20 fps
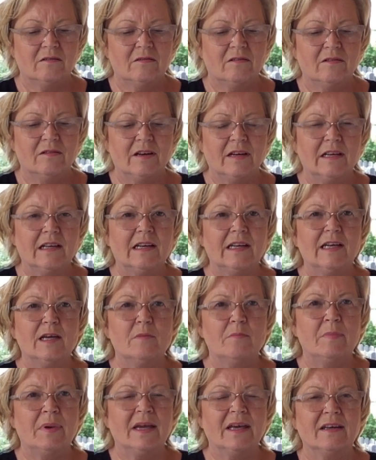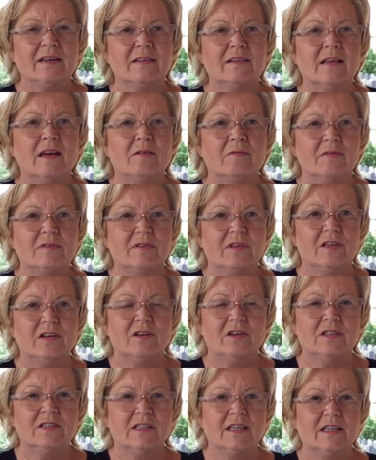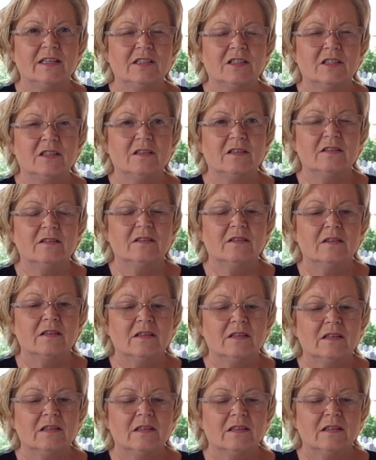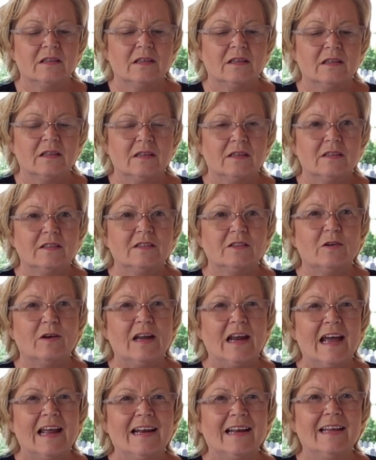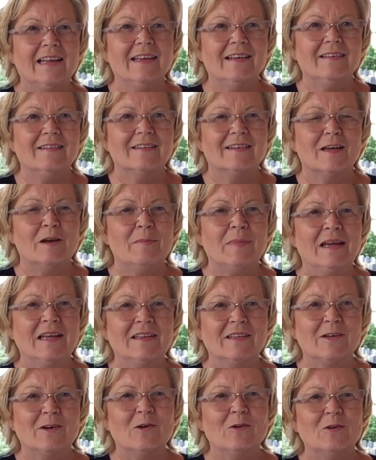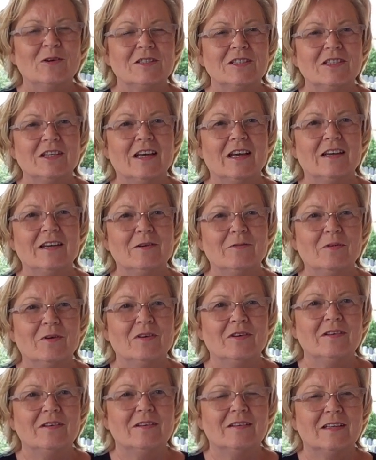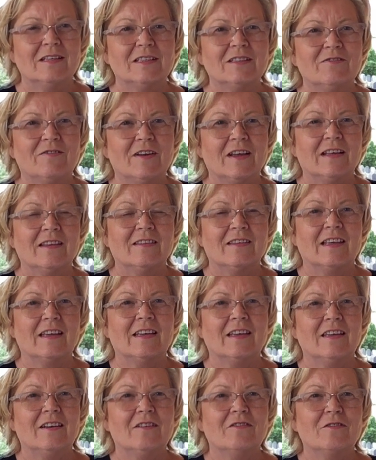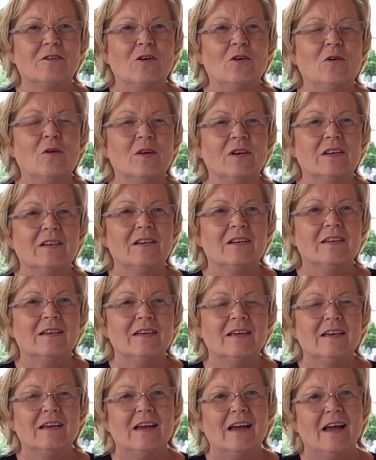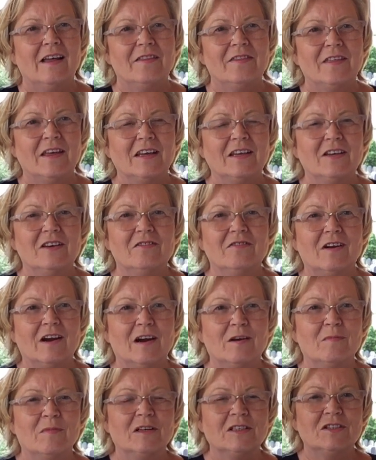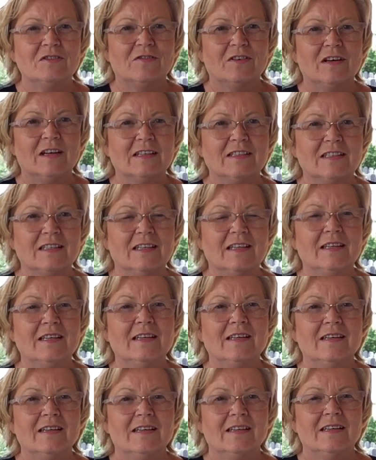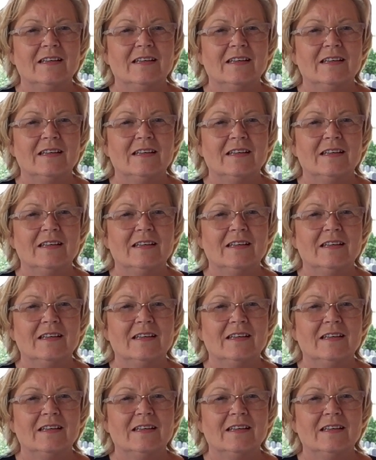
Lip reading: really embedded that within her teaching. So I highly commend the course to anyone that's thinking of going, and thank you very much for listening